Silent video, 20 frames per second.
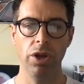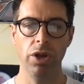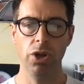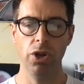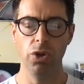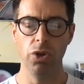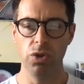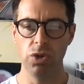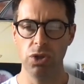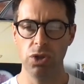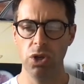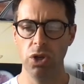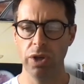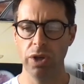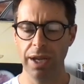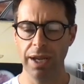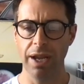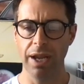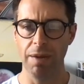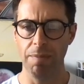who's
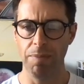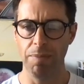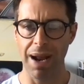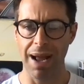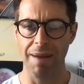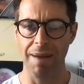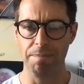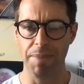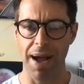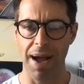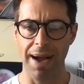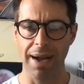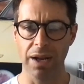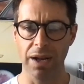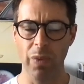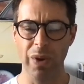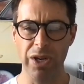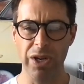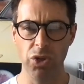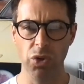looking at a black bag
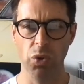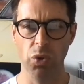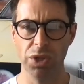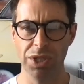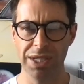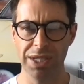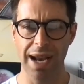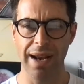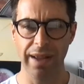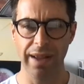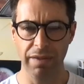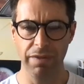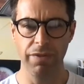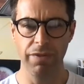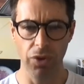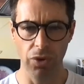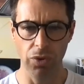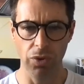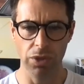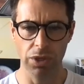when you're selling
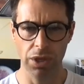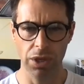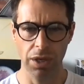food.